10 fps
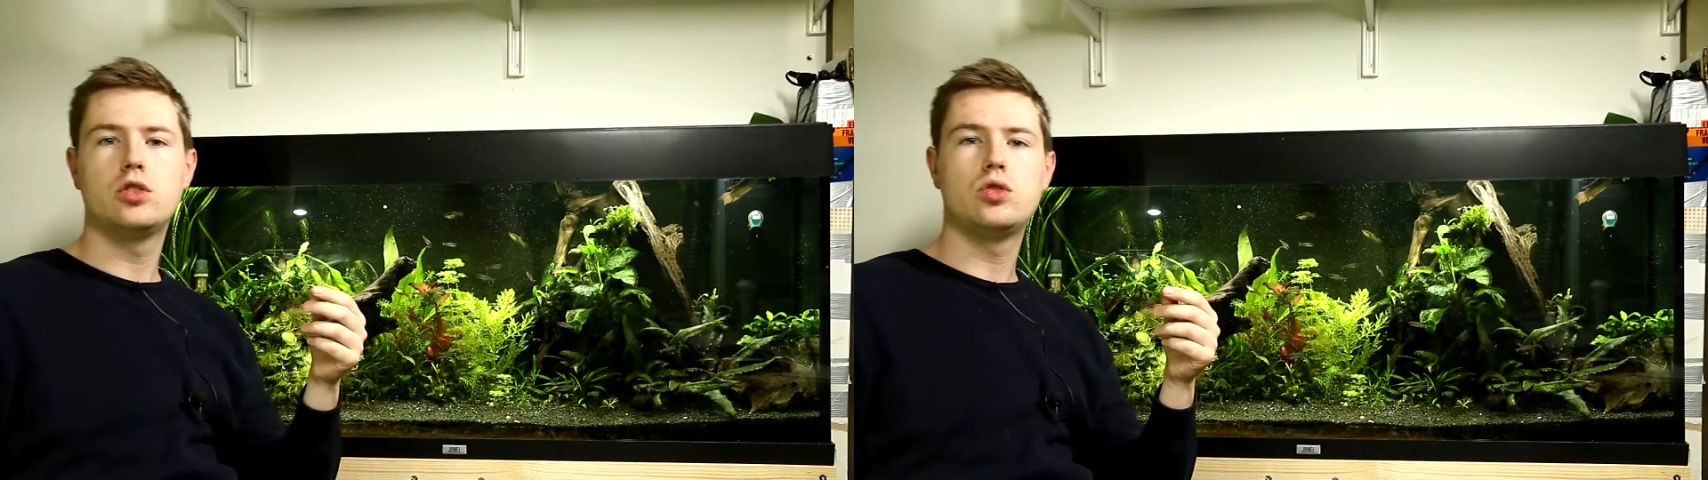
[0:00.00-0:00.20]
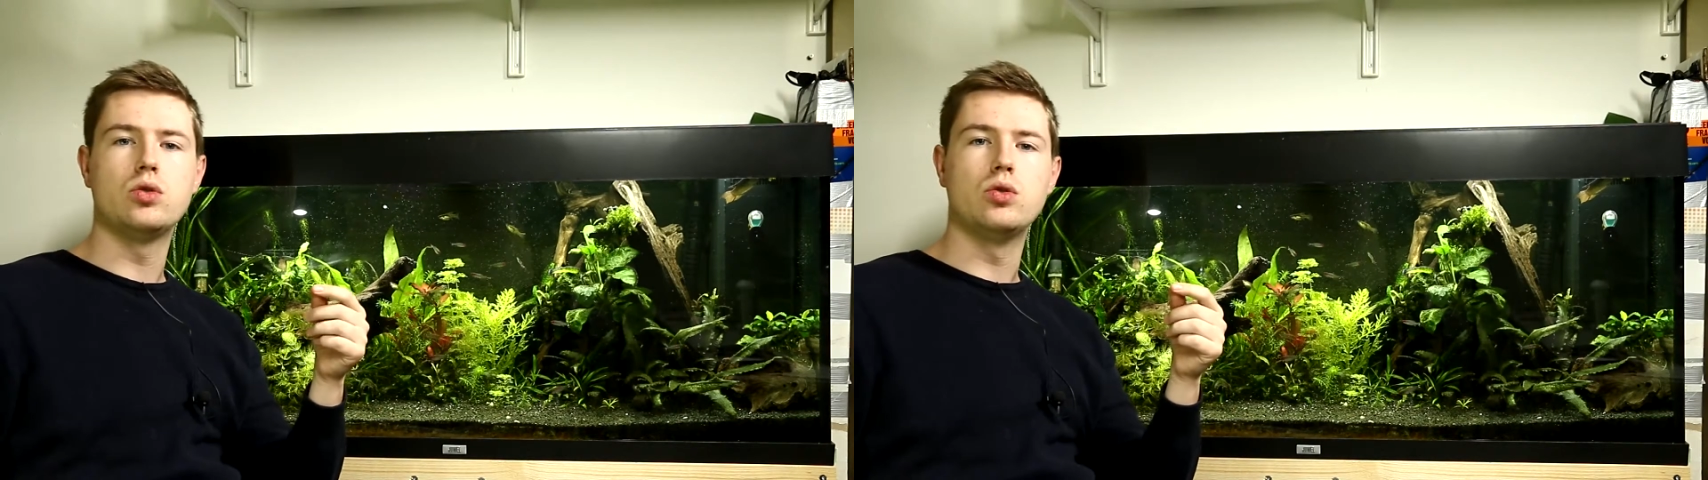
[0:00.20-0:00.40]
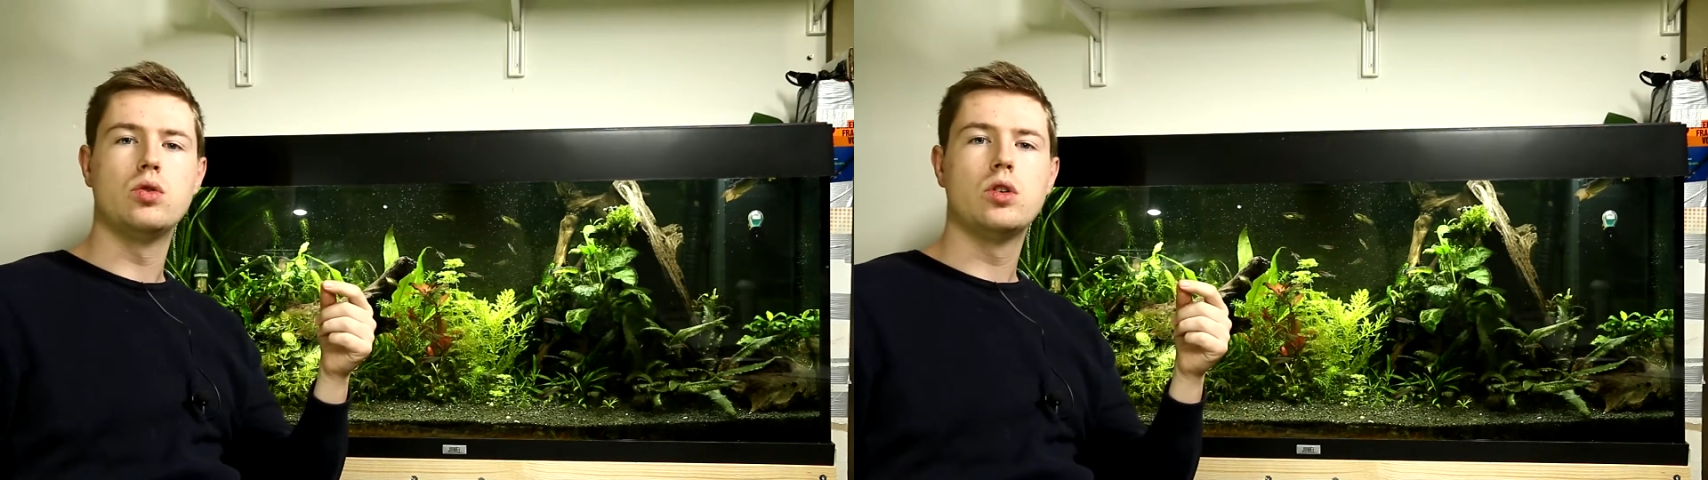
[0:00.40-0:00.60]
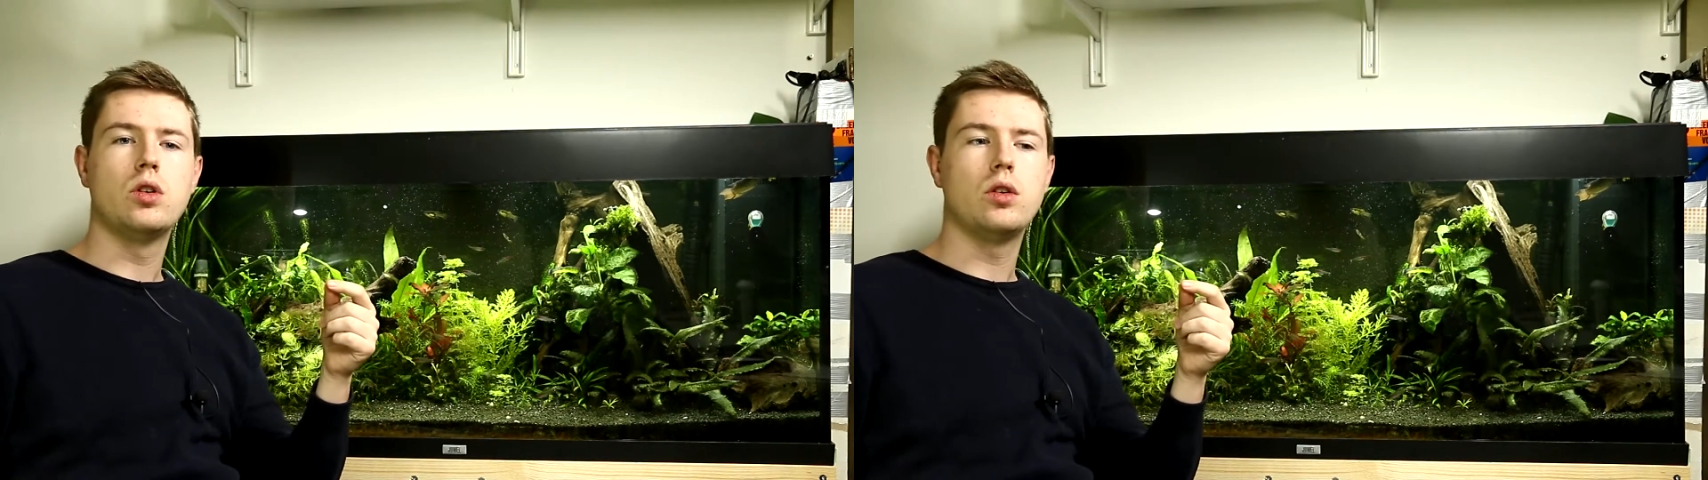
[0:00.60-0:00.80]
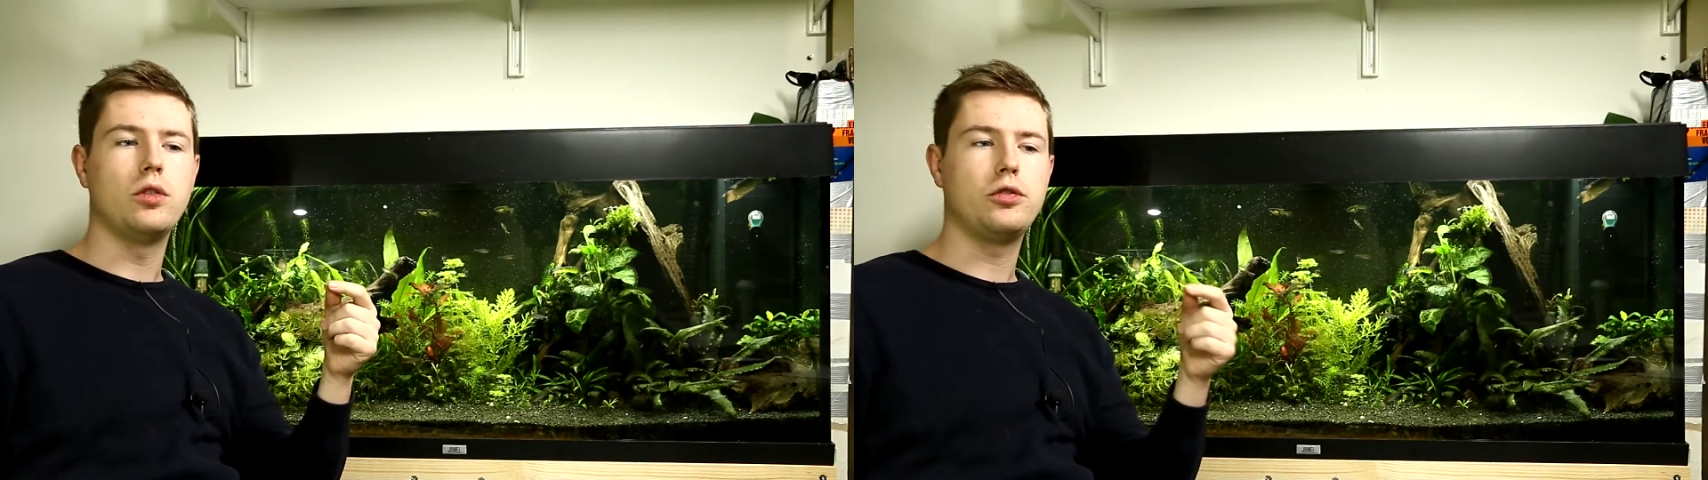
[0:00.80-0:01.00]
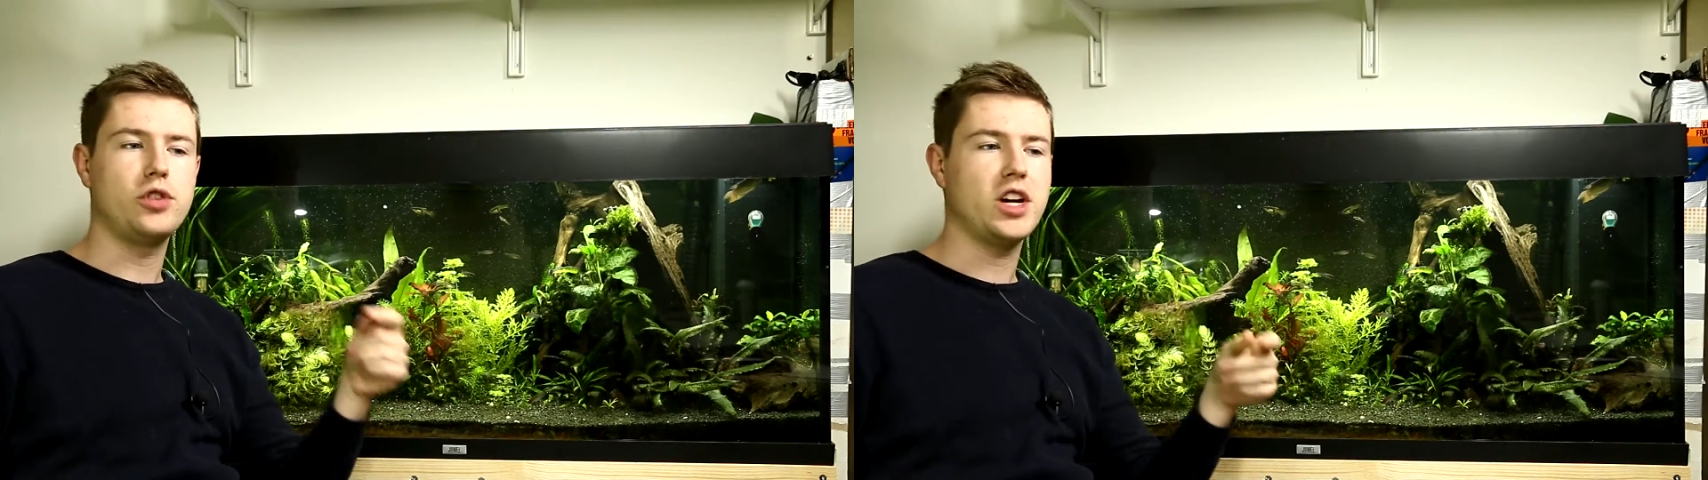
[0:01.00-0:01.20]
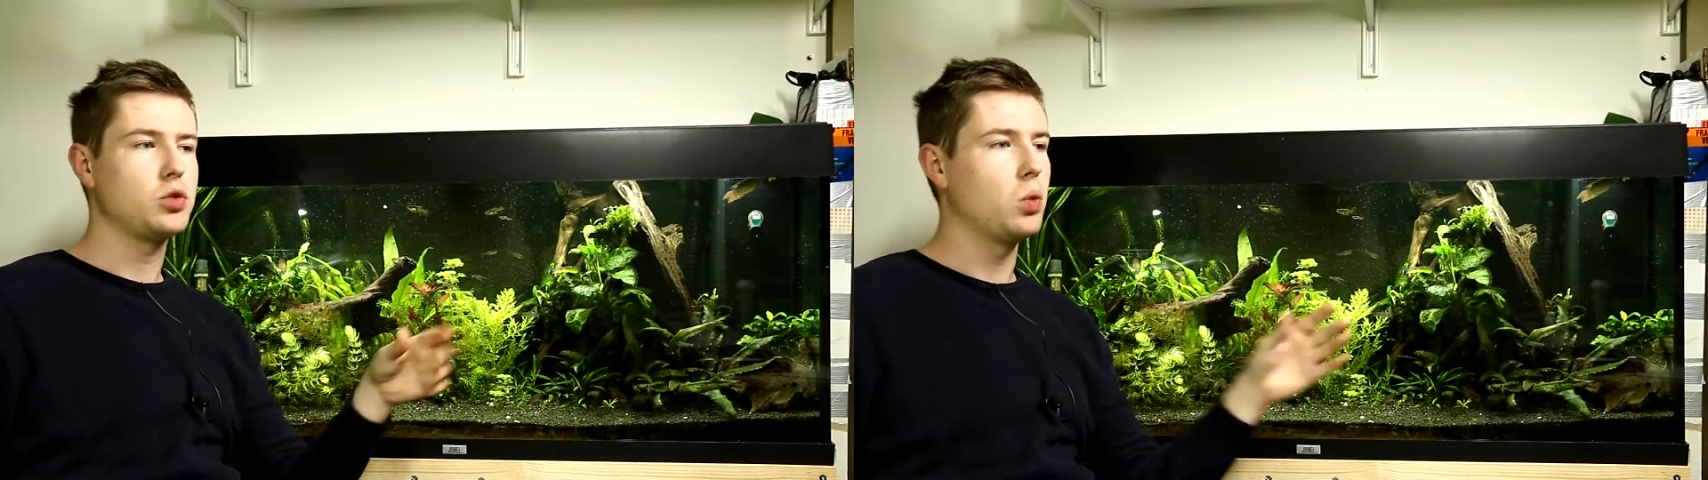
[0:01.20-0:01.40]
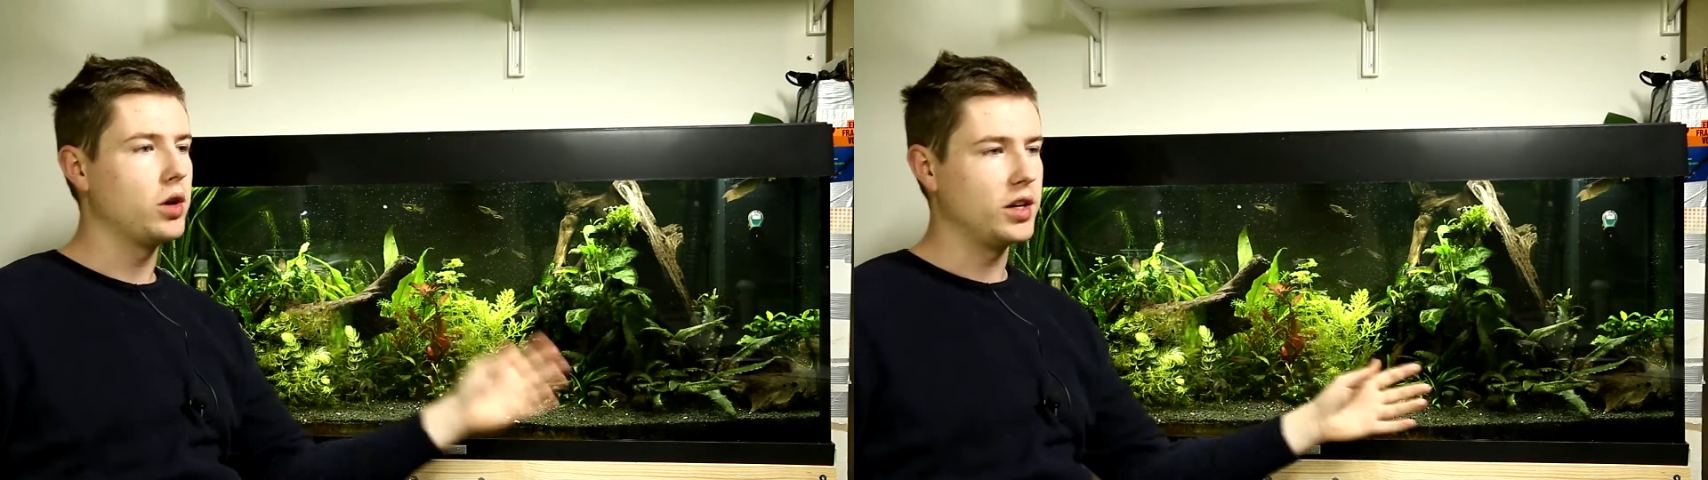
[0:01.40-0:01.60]
to
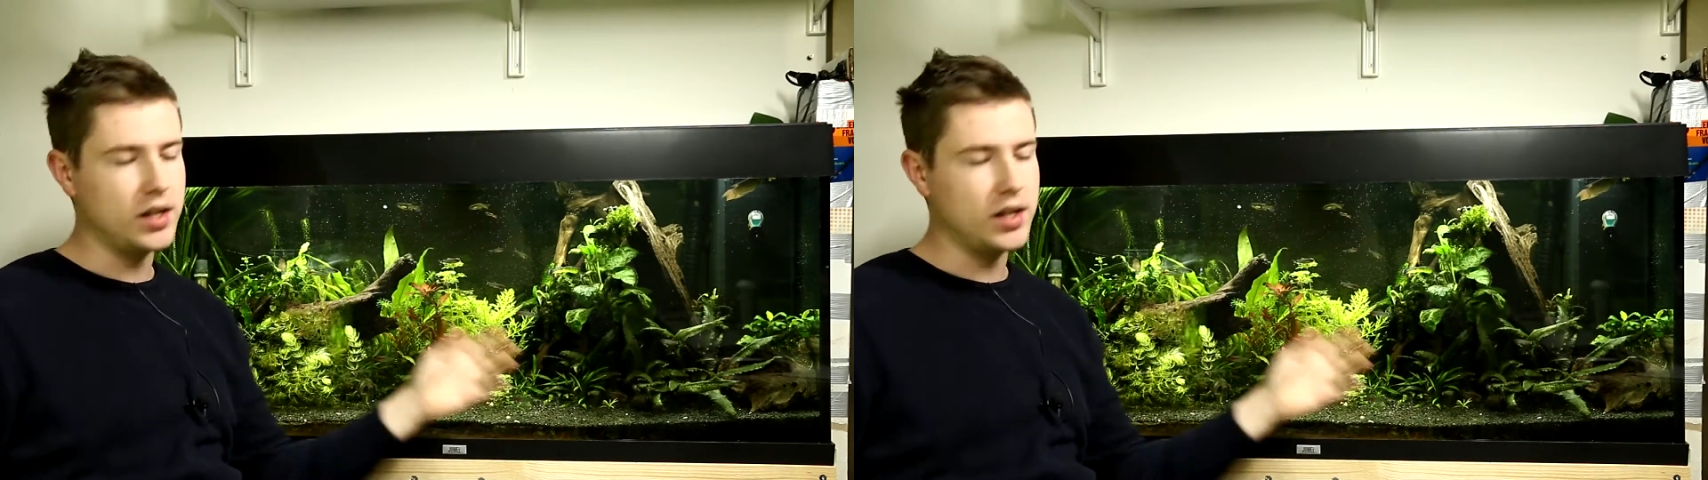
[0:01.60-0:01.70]
fresh water?